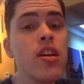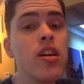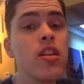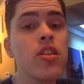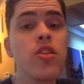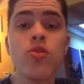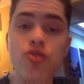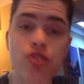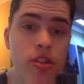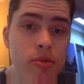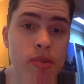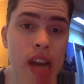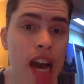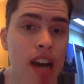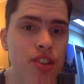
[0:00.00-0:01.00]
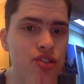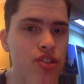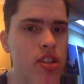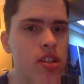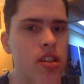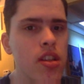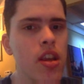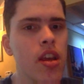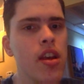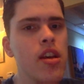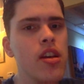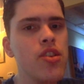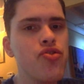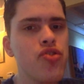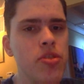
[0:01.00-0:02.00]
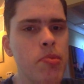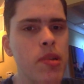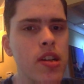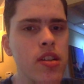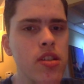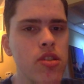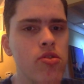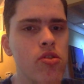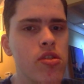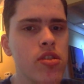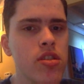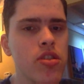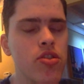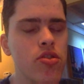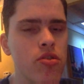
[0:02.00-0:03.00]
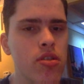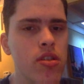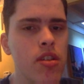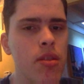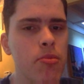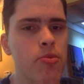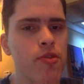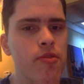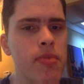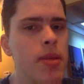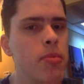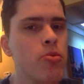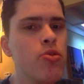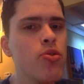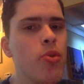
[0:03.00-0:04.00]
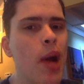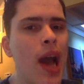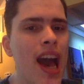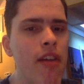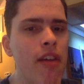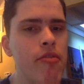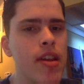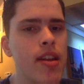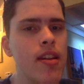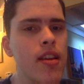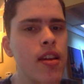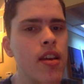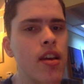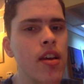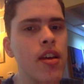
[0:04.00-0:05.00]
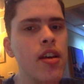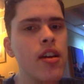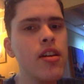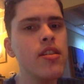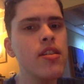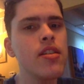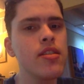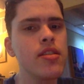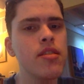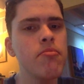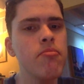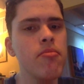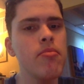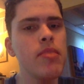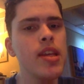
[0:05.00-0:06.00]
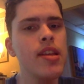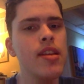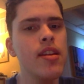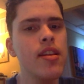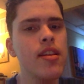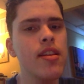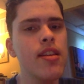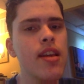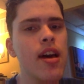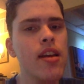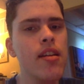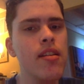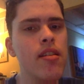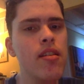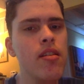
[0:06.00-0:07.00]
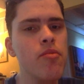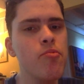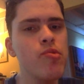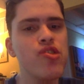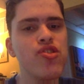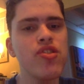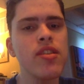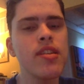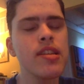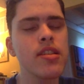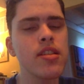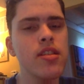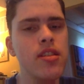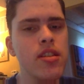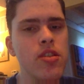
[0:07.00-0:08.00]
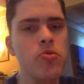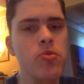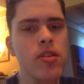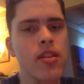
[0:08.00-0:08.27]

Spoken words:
like an allergic reaction. Just because there is a certain number of people who have it doesn't mean that we should discontinue it